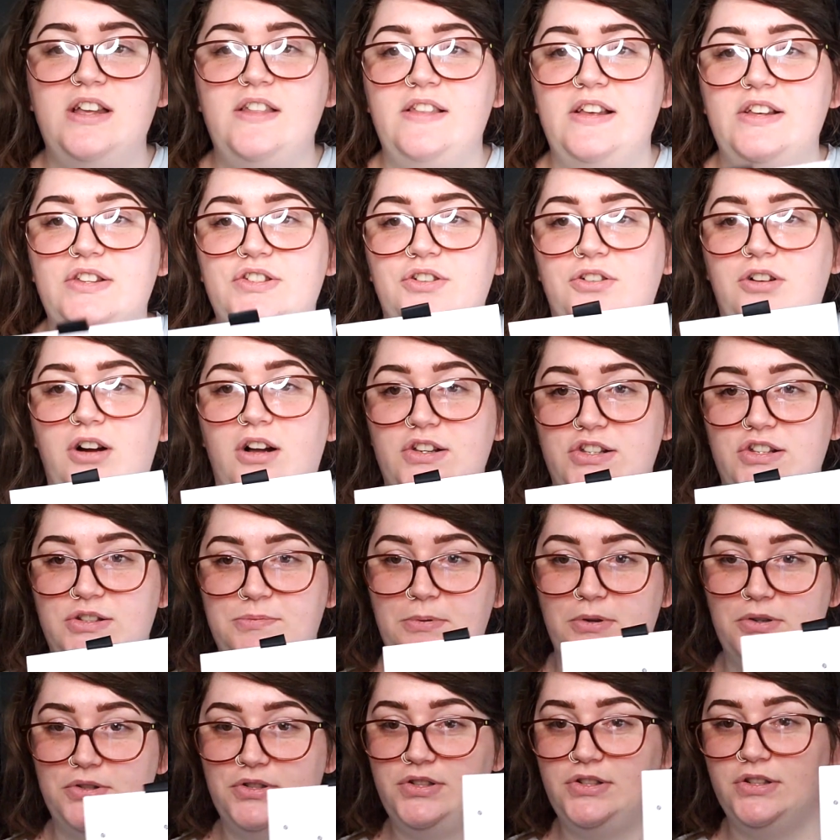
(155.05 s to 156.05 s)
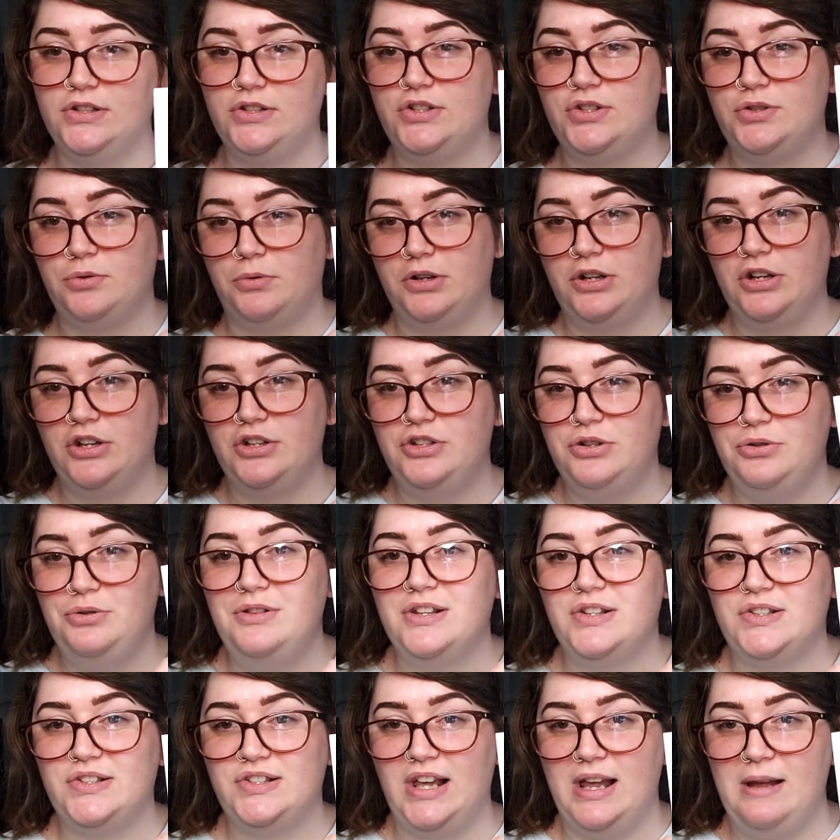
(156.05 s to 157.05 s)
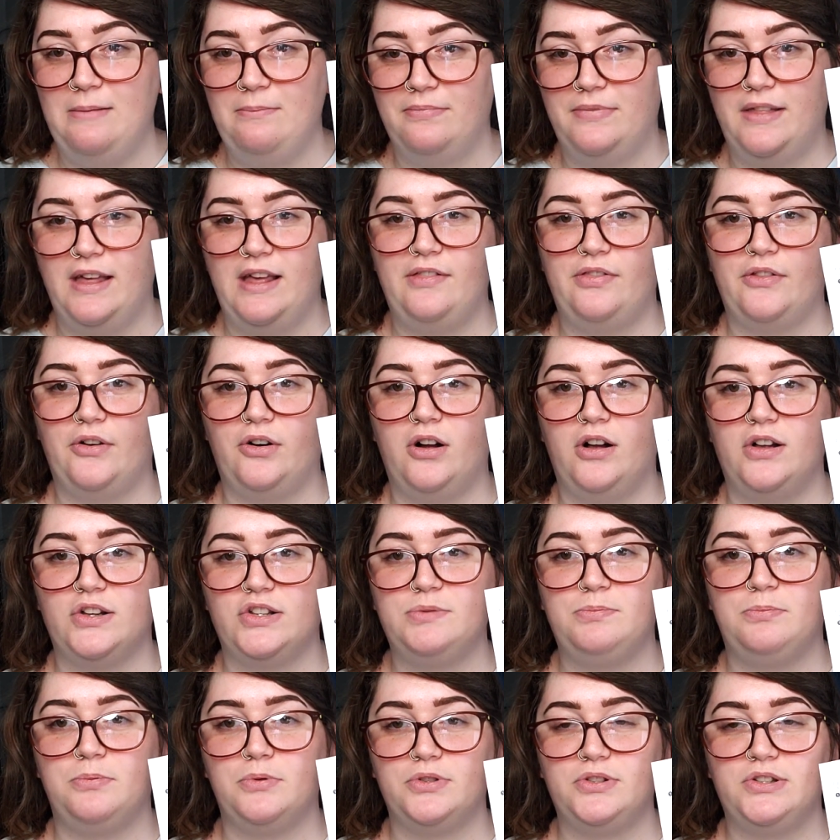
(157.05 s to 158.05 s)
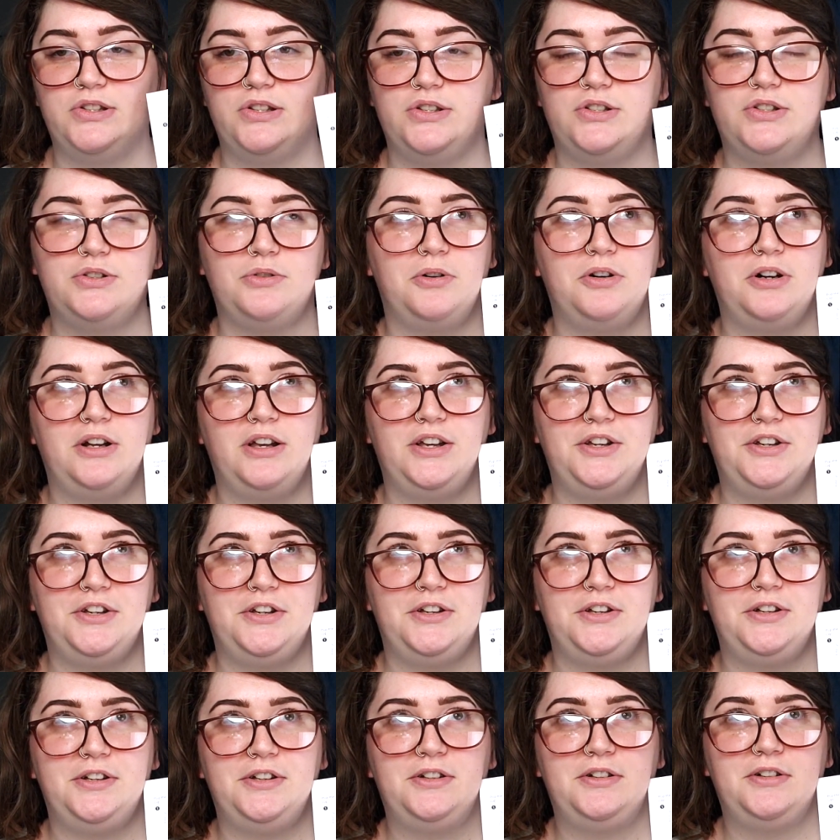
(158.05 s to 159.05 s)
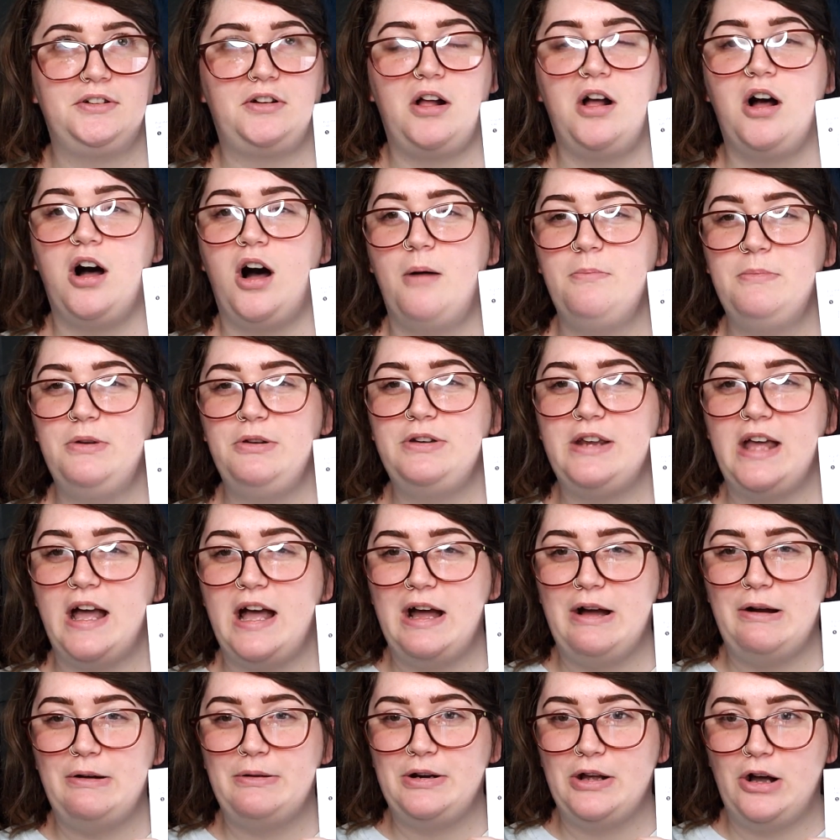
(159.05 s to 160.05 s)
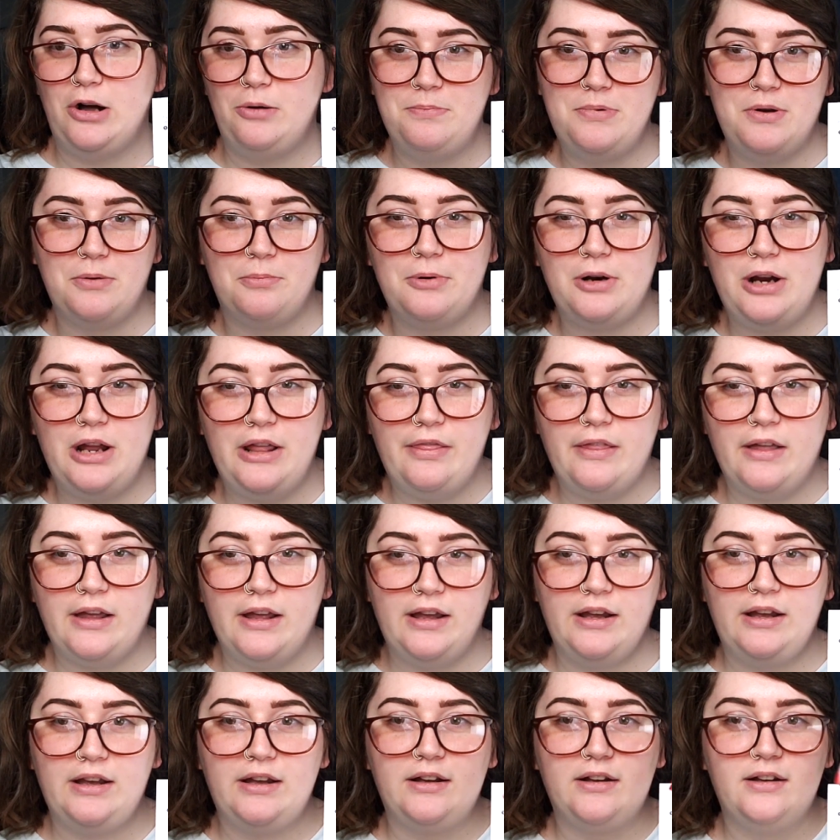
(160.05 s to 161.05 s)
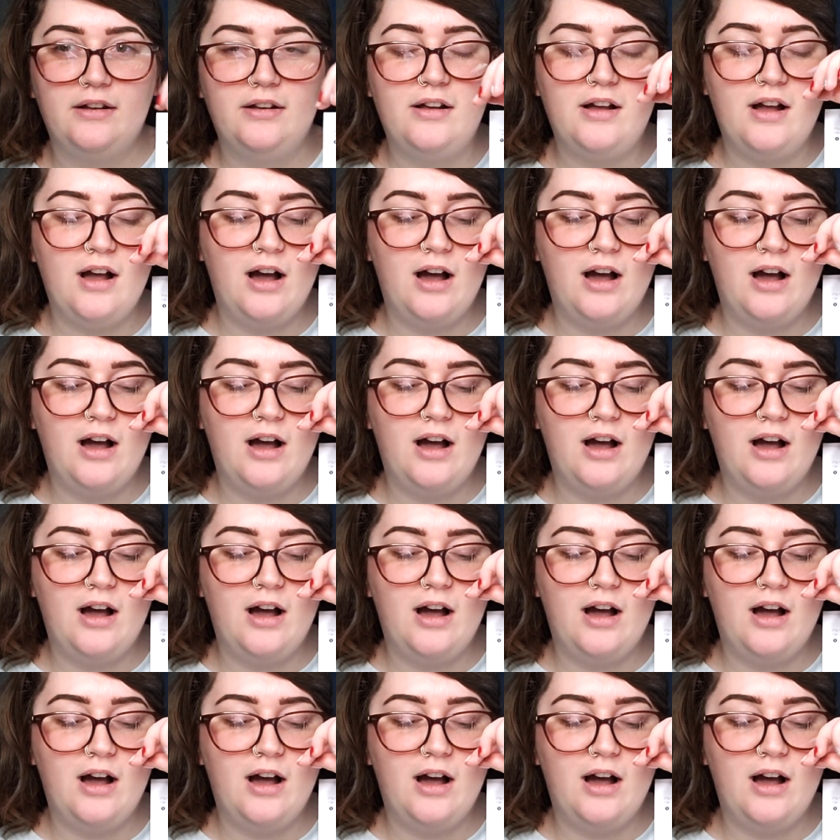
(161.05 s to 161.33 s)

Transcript: these are all supposed to sort of do the same thing. They're all supposed to sort of calm you down, help your breathing.